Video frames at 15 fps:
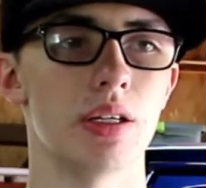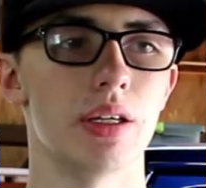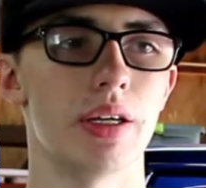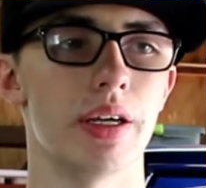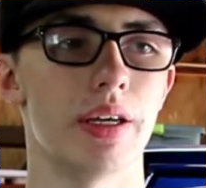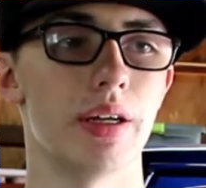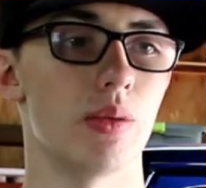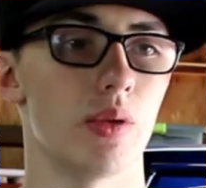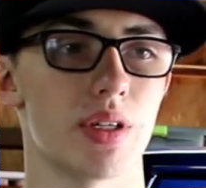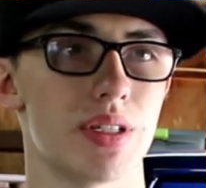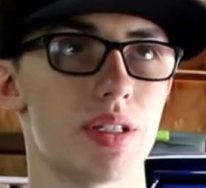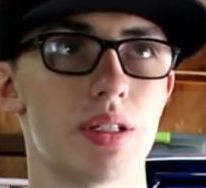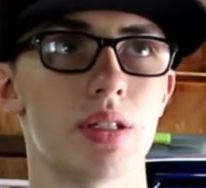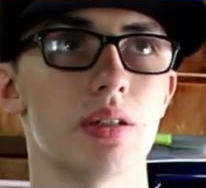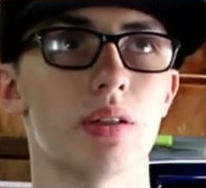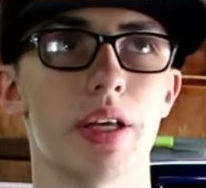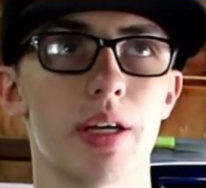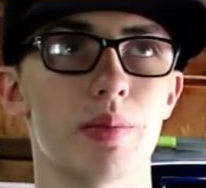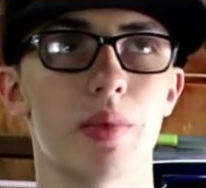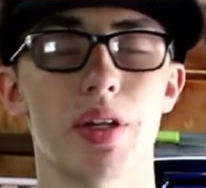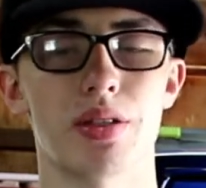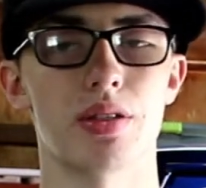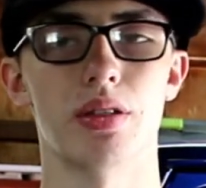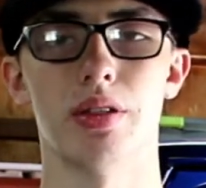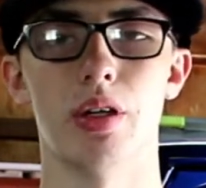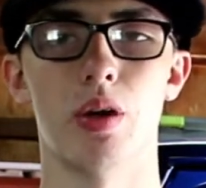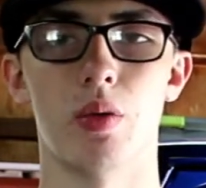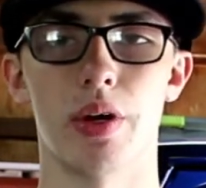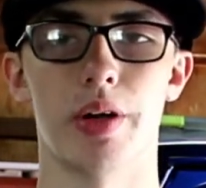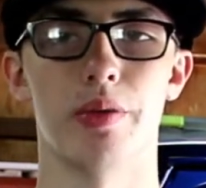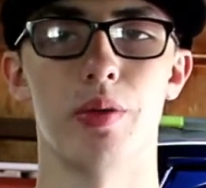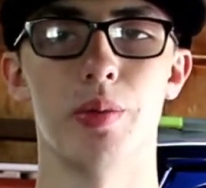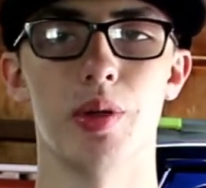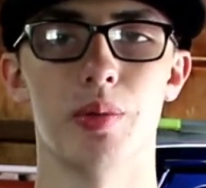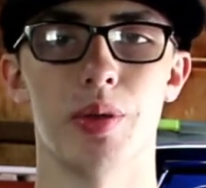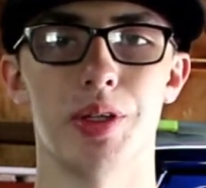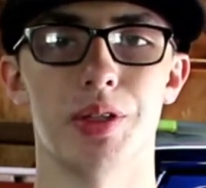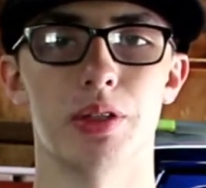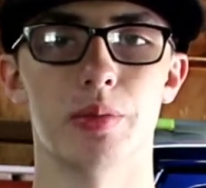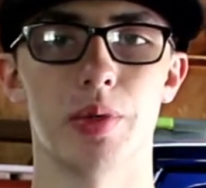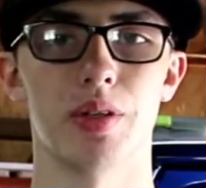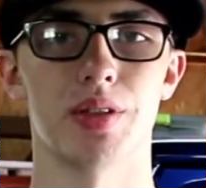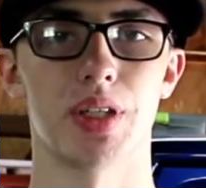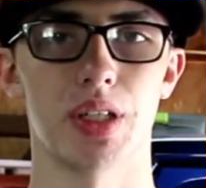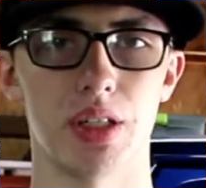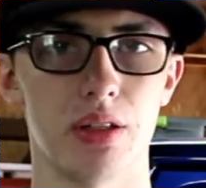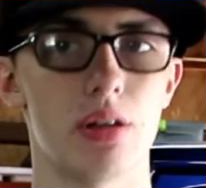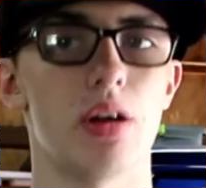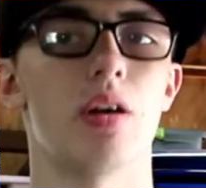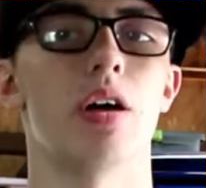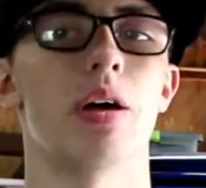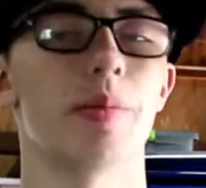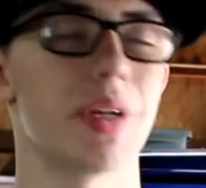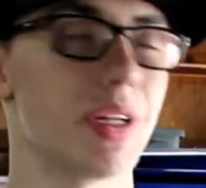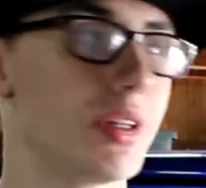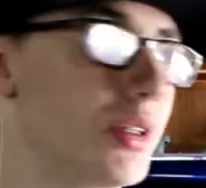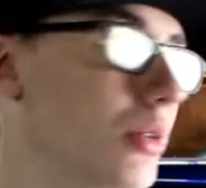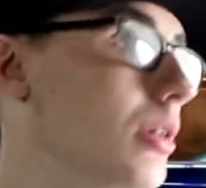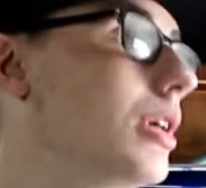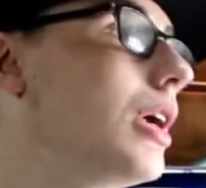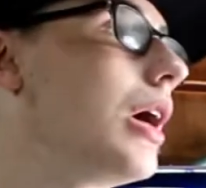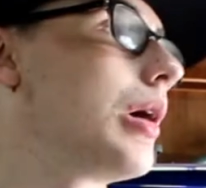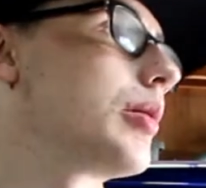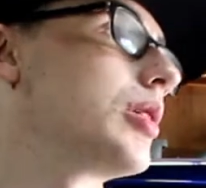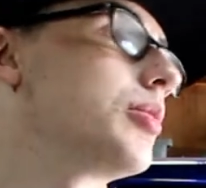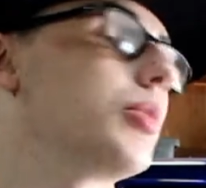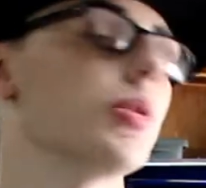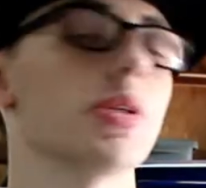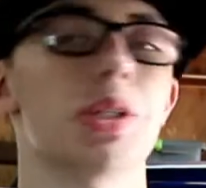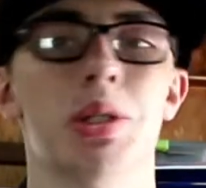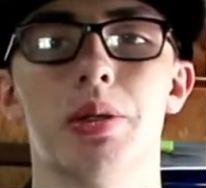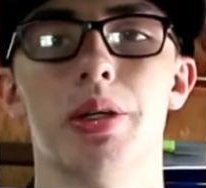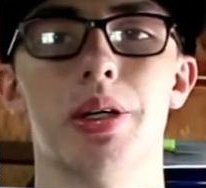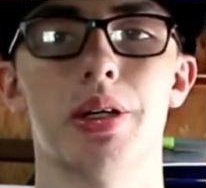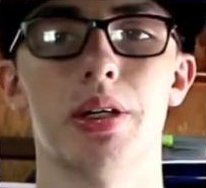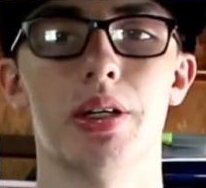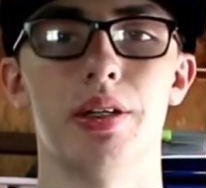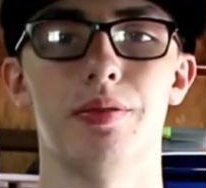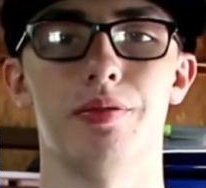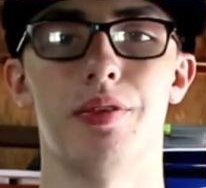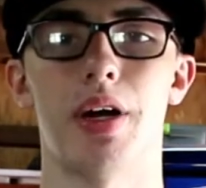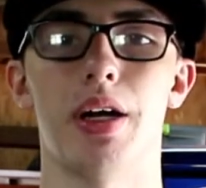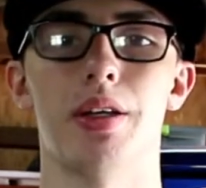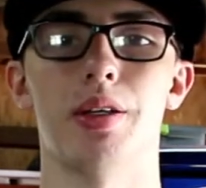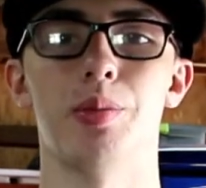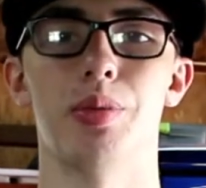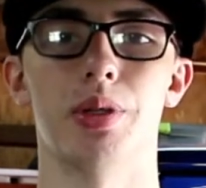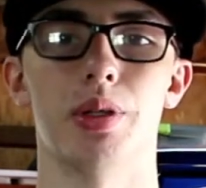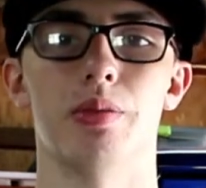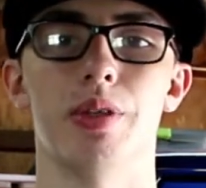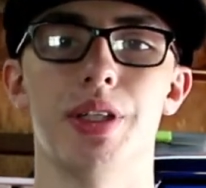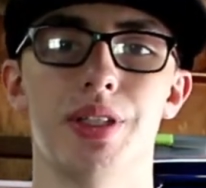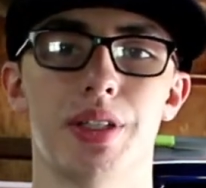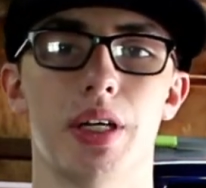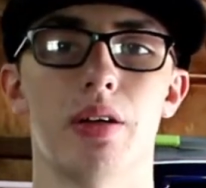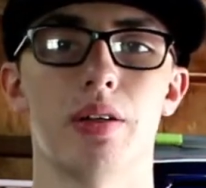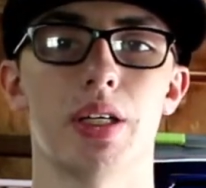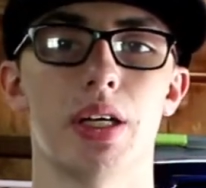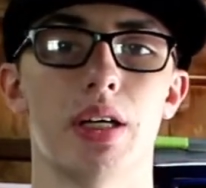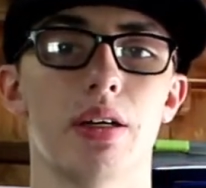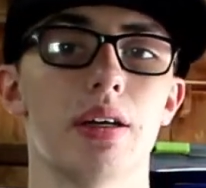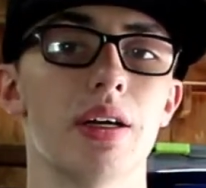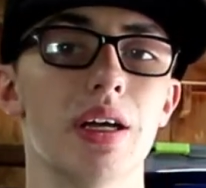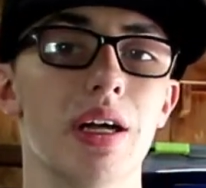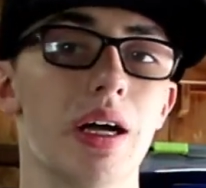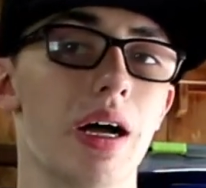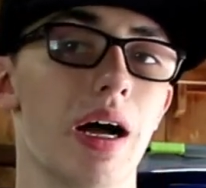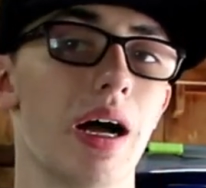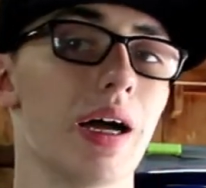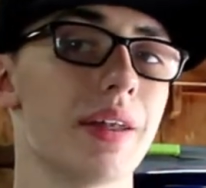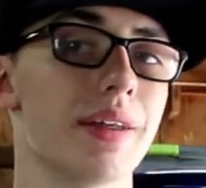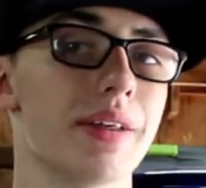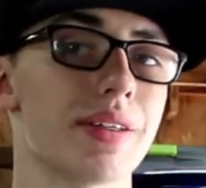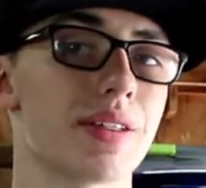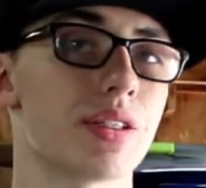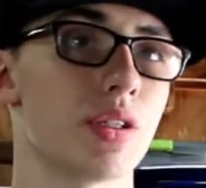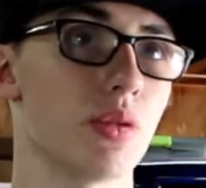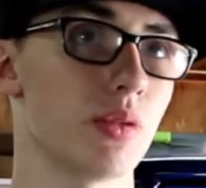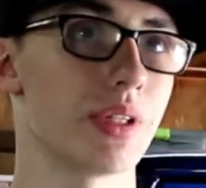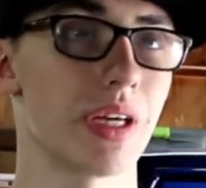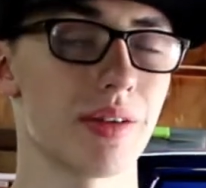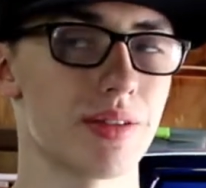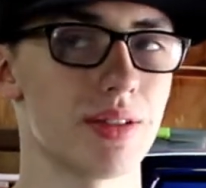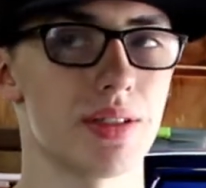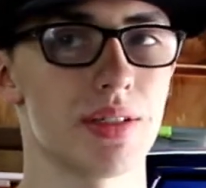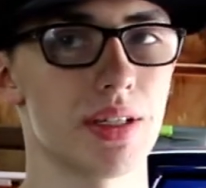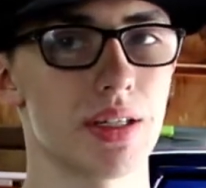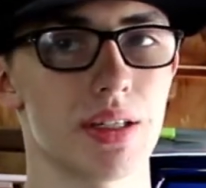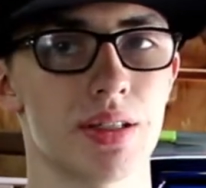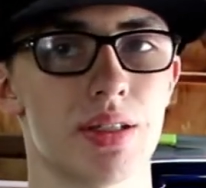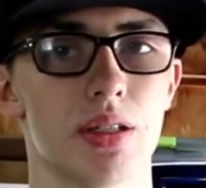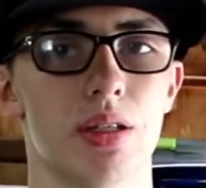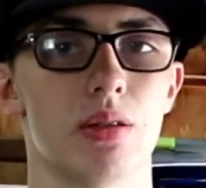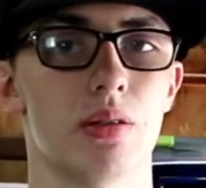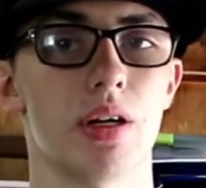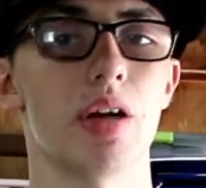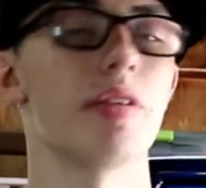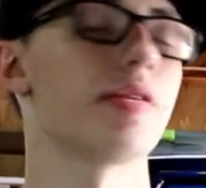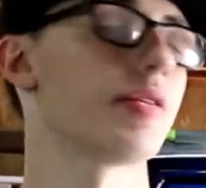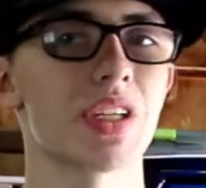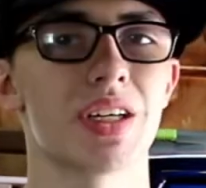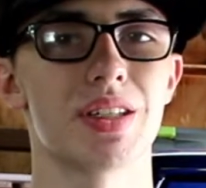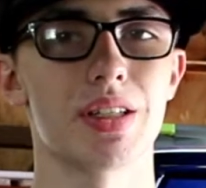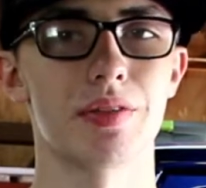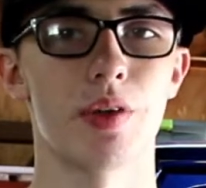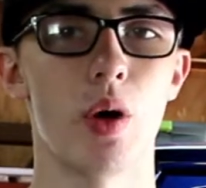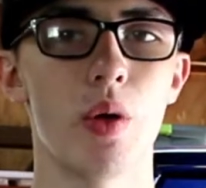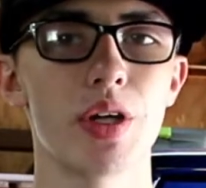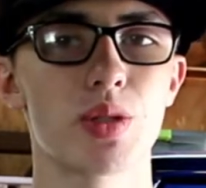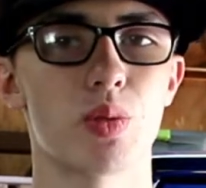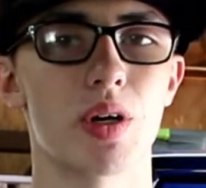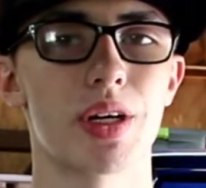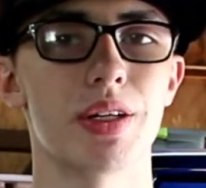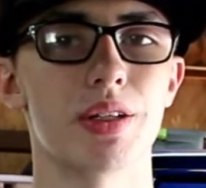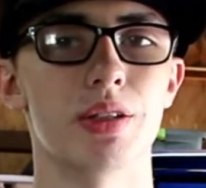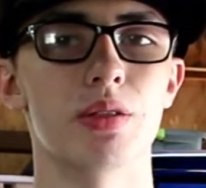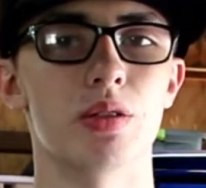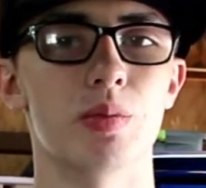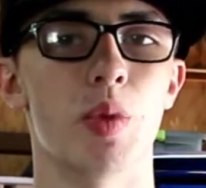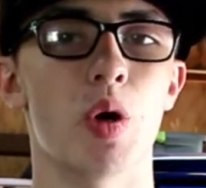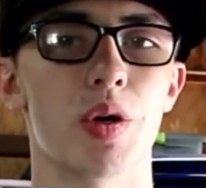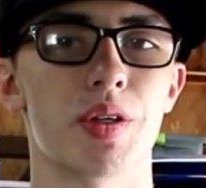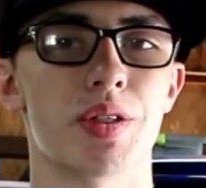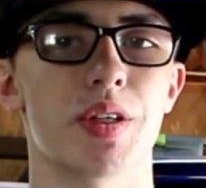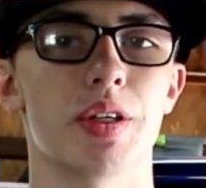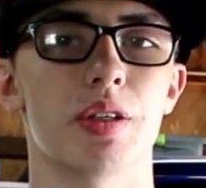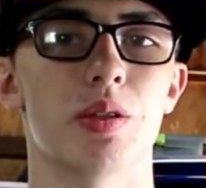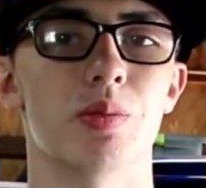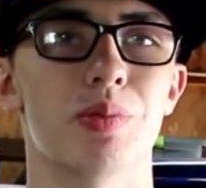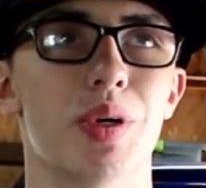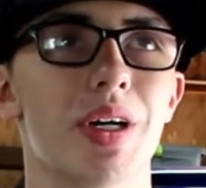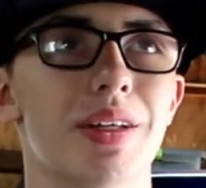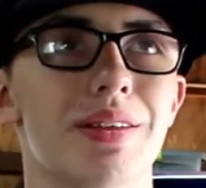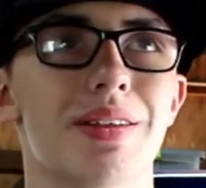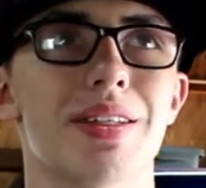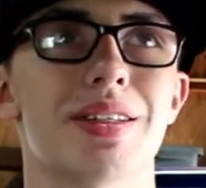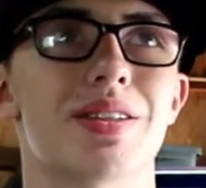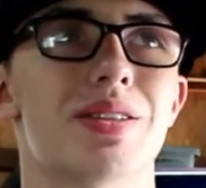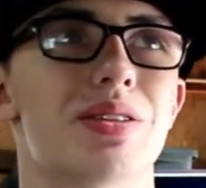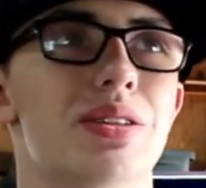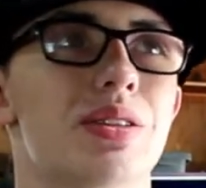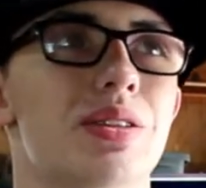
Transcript: and it wasn't until like months ago when I rebuilt my dirt bike. I was like, you know, I'm gonna do it. I'm gonna pull the trigger and finally put a restyle kit on this 2006 CRF. Because I've always wanted a newer motorcycle, but this